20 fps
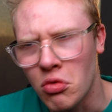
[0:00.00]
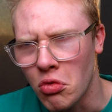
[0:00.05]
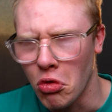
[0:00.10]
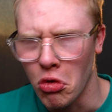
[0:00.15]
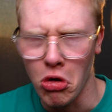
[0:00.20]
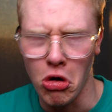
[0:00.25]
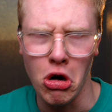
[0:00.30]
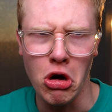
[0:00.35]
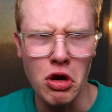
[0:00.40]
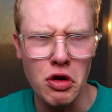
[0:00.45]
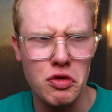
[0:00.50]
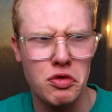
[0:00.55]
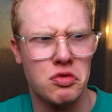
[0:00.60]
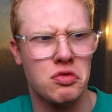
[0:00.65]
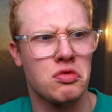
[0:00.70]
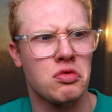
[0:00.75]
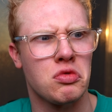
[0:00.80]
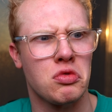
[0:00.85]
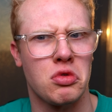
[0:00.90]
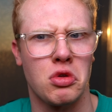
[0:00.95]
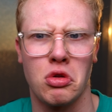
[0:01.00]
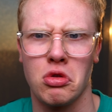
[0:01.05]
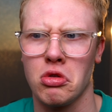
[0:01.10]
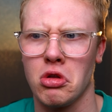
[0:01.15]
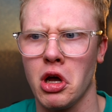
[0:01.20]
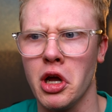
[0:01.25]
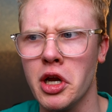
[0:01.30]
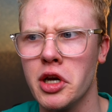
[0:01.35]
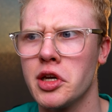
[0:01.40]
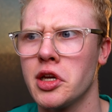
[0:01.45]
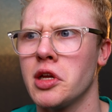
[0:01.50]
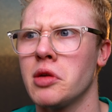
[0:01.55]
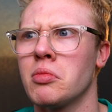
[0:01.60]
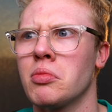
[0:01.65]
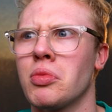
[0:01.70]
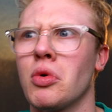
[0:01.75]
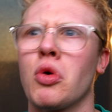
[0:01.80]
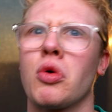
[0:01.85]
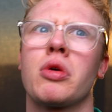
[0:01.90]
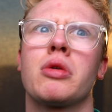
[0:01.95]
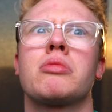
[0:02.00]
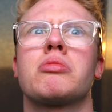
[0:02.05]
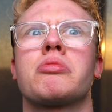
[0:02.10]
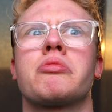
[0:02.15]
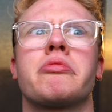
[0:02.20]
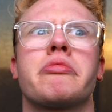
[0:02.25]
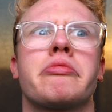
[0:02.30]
What? The Lightning port?